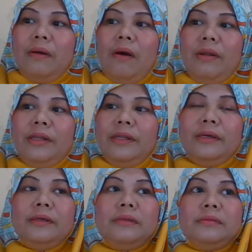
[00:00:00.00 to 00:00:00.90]
on
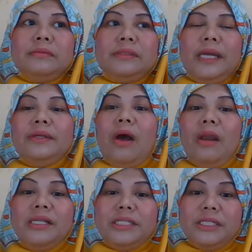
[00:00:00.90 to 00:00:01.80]
the
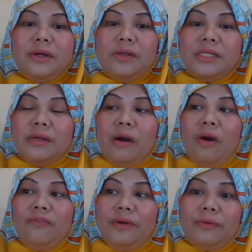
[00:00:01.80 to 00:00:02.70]
technology
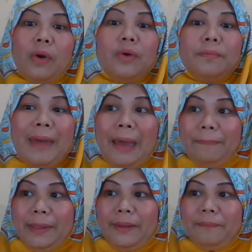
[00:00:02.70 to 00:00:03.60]
of a road
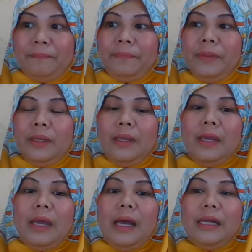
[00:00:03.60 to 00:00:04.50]
mapping.
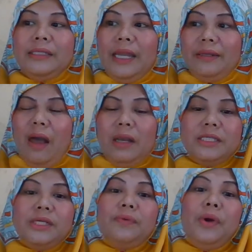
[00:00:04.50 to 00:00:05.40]
A
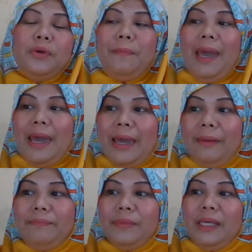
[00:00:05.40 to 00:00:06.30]
technology
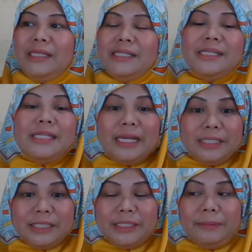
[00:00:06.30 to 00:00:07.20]
roadmap is
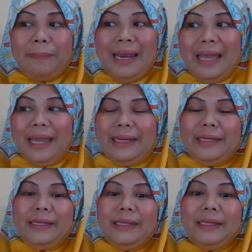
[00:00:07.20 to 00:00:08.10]
essential
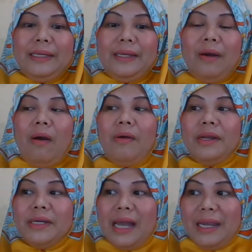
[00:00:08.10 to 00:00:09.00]
plan or
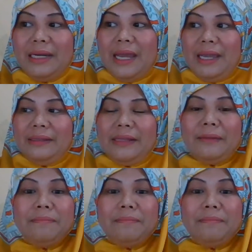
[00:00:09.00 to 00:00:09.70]
a guideline that